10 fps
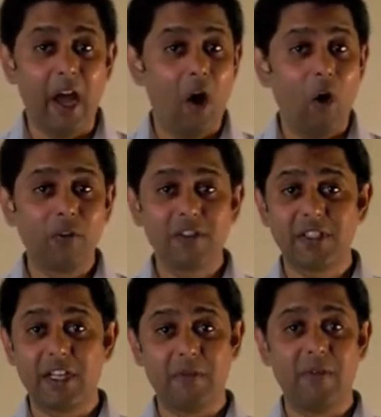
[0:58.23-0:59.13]
All of a
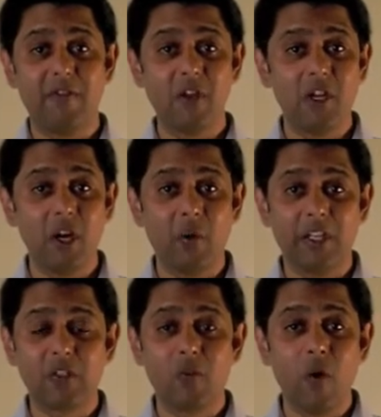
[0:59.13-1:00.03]
sudden, before you know it,
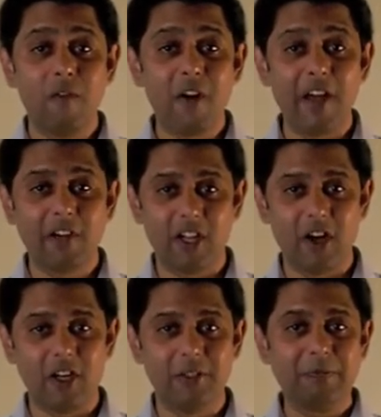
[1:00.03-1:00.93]
it's 4 or 5
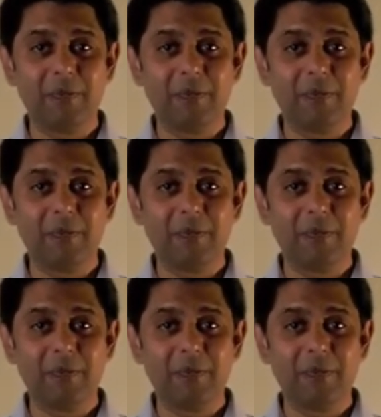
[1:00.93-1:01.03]
o'clock.